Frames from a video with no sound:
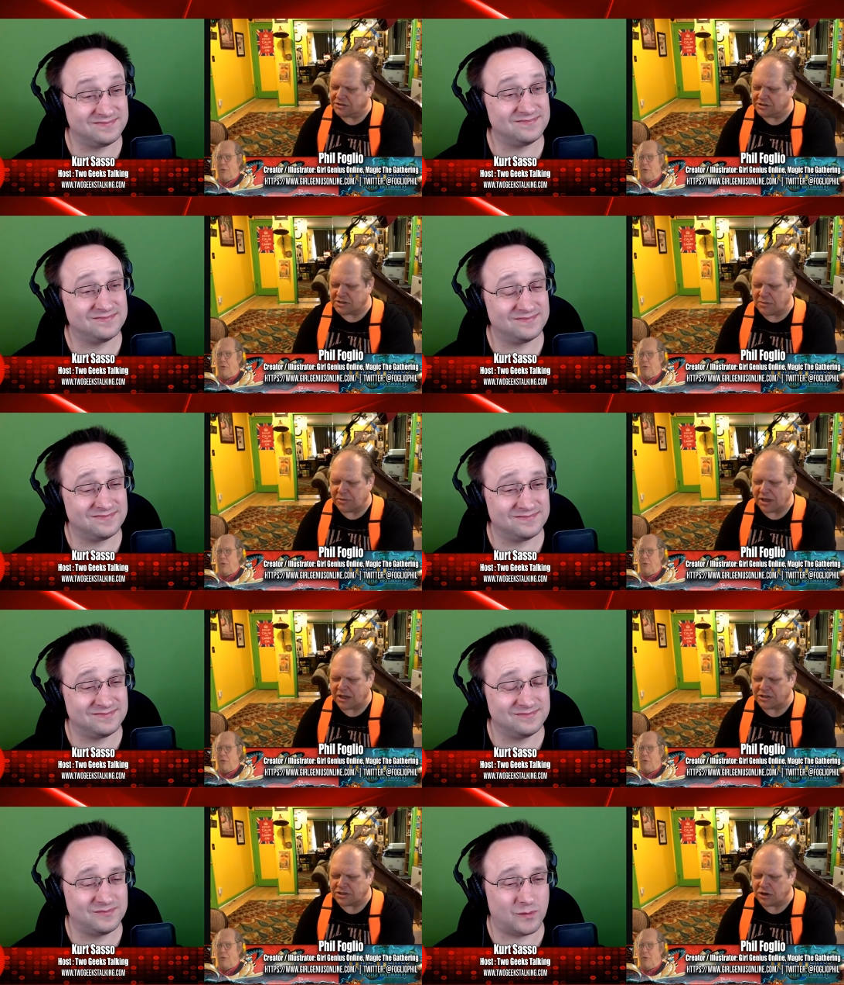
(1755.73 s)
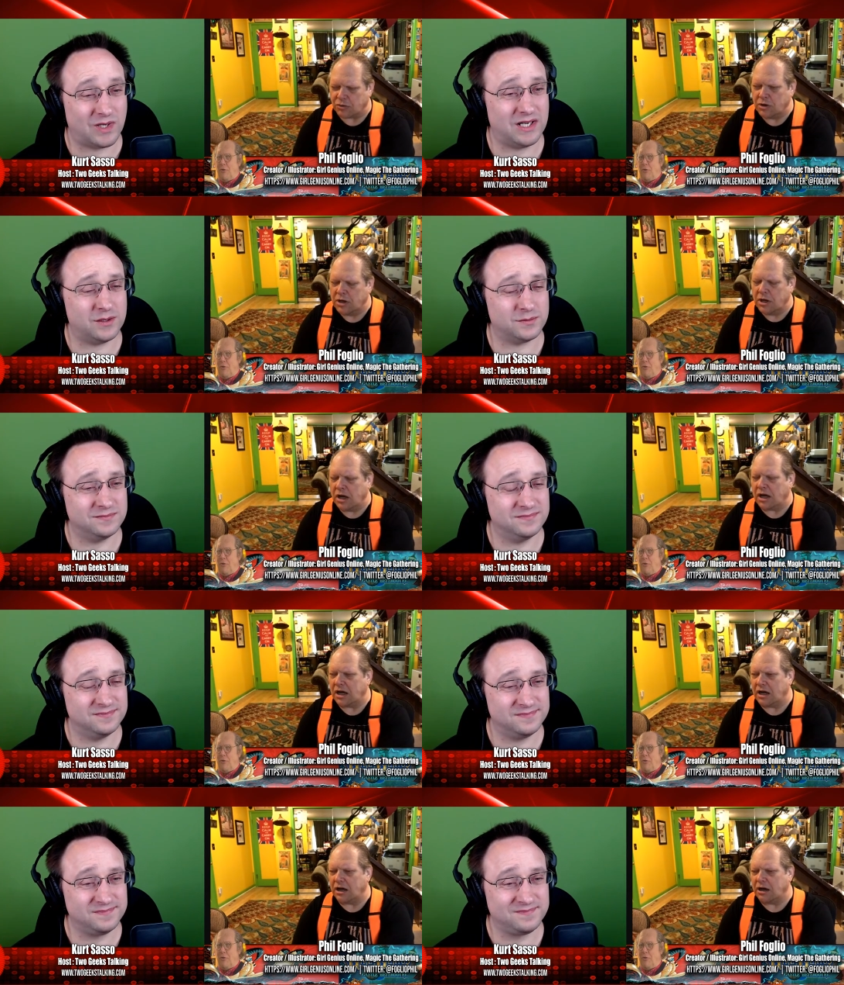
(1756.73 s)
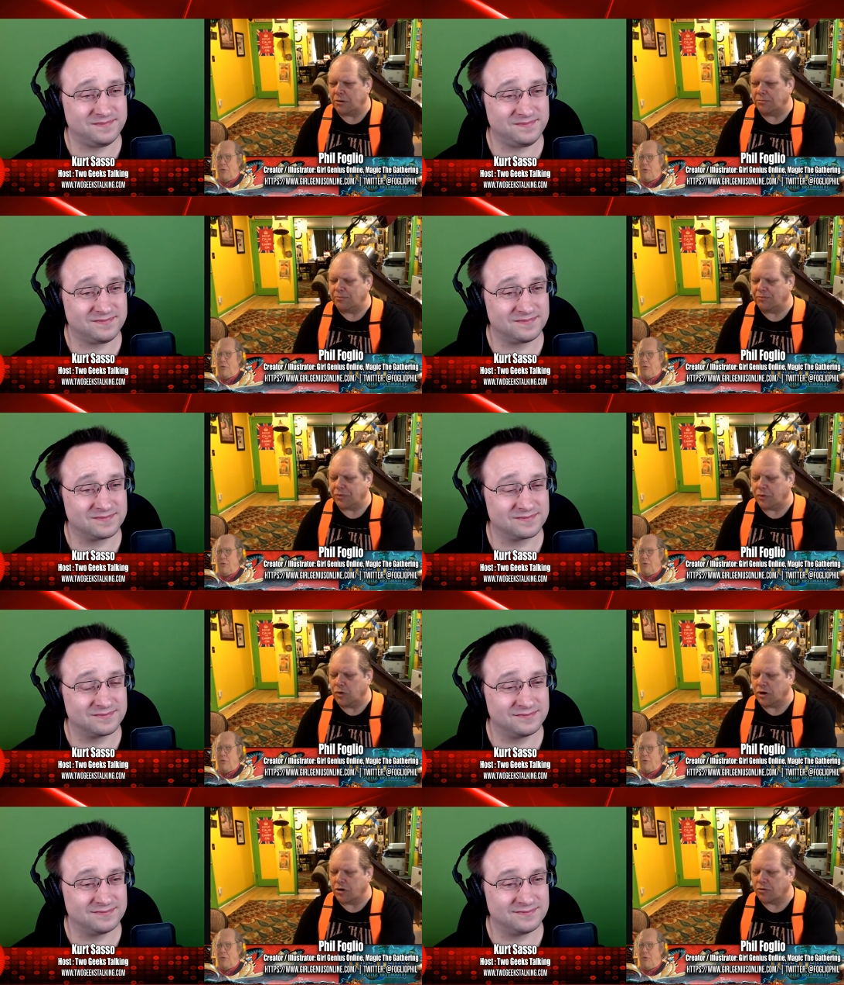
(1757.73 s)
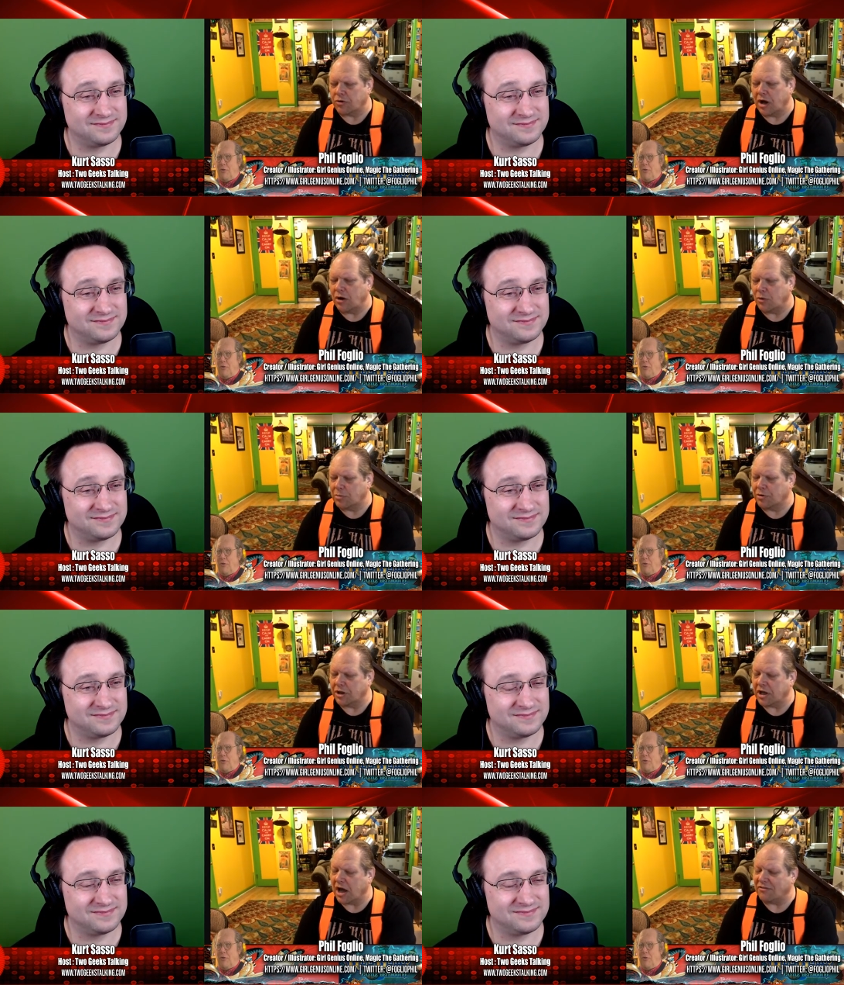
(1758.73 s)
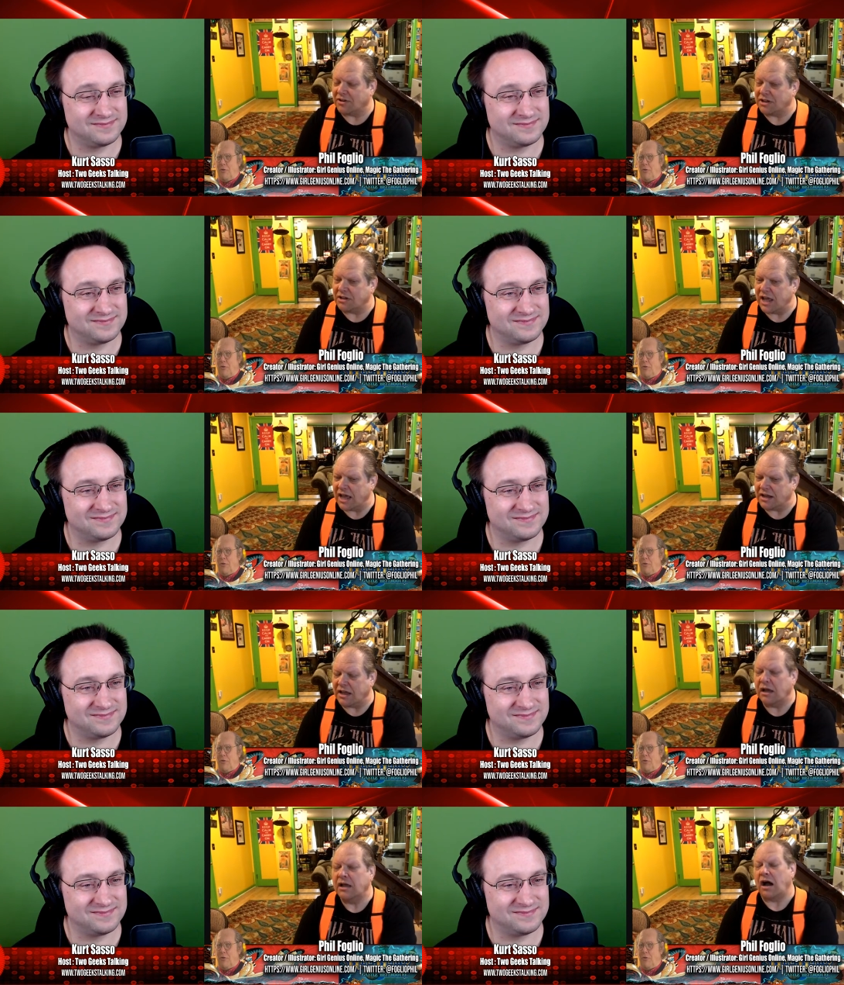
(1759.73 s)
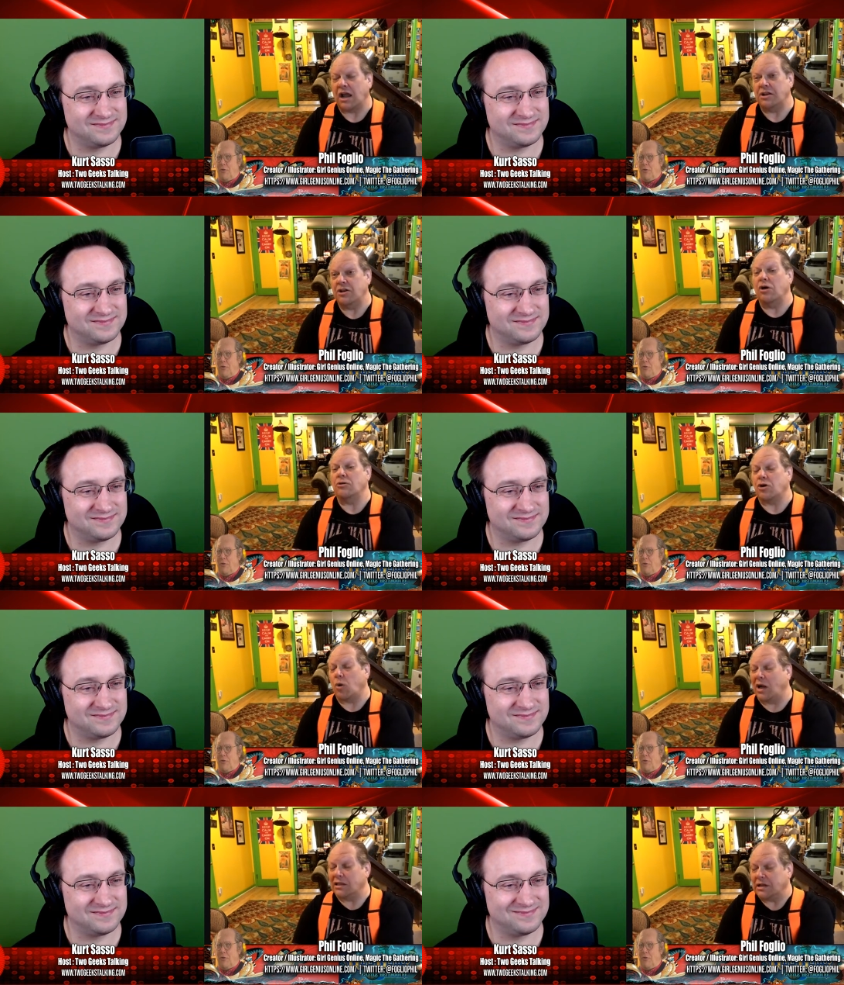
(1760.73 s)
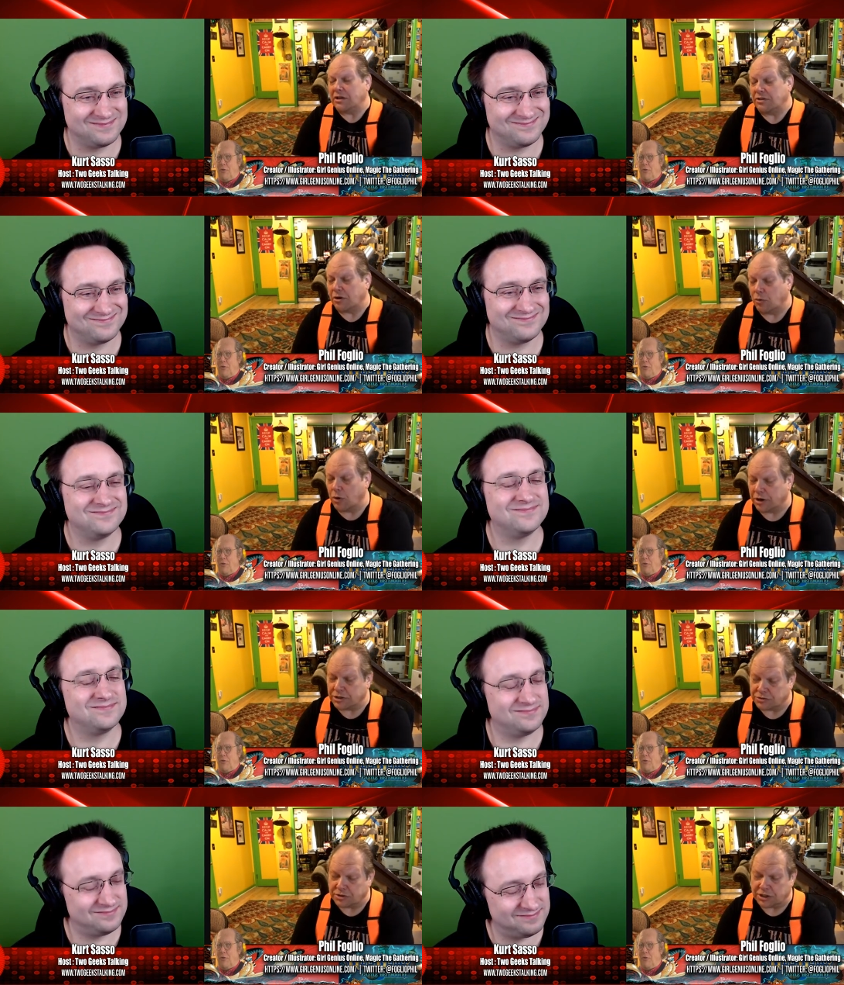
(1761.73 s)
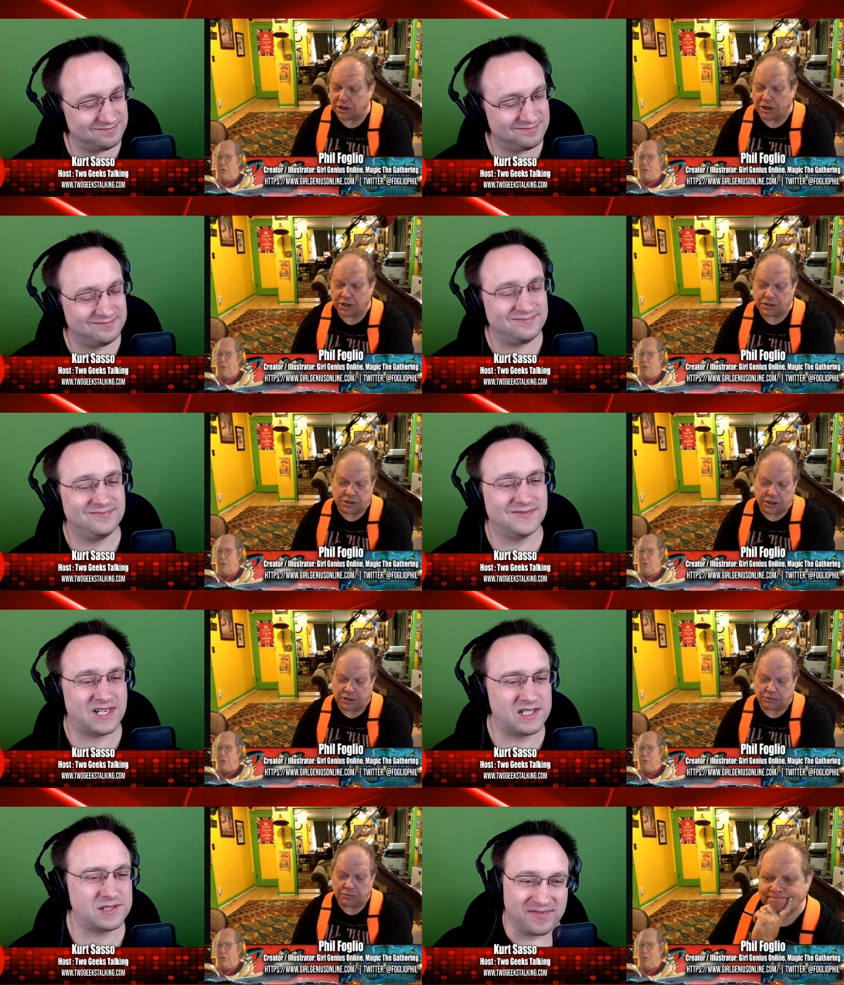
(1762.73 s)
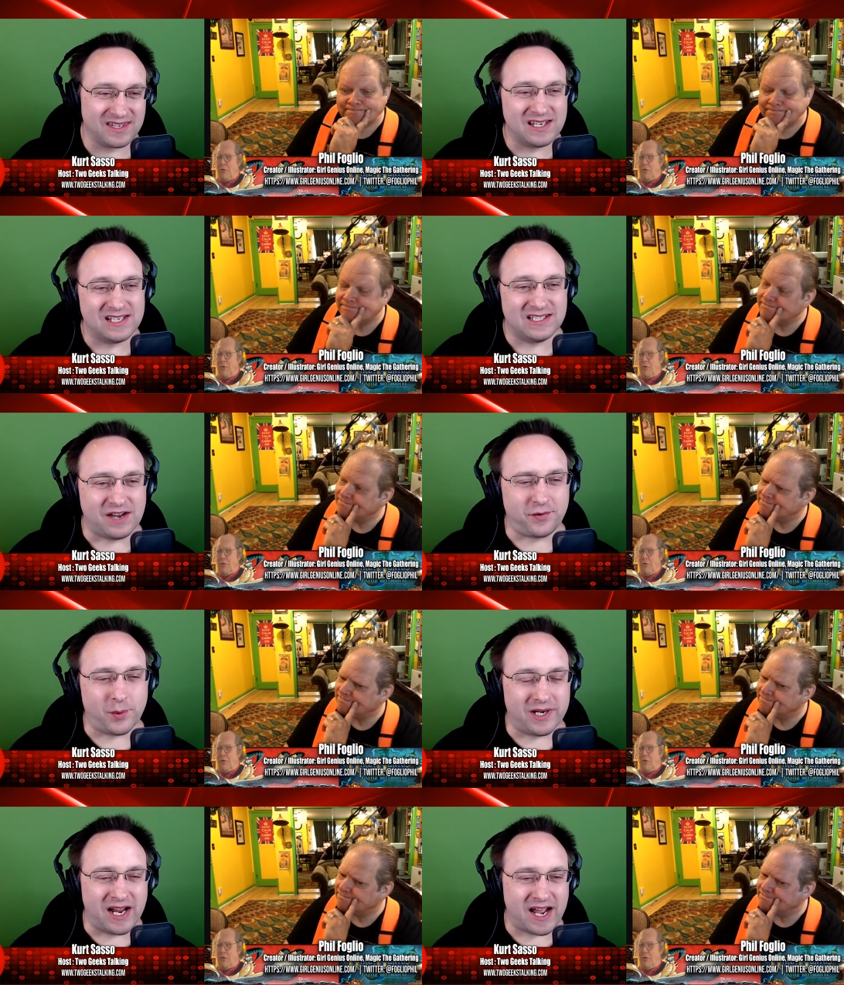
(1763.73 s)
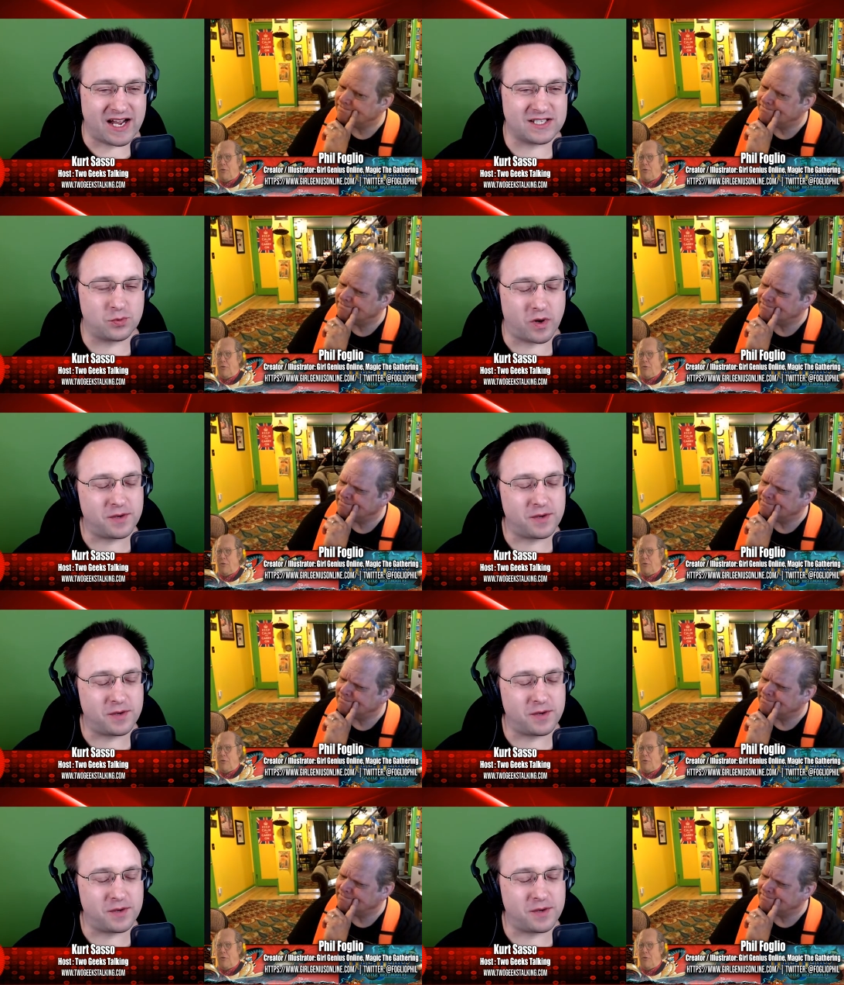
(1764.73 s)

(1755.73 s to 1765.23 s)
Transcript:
Speaker 1: or something. And so um, we're uh, we're pretty confident. And I know the quality of their work is really good. So
Speaker 2: everyone has one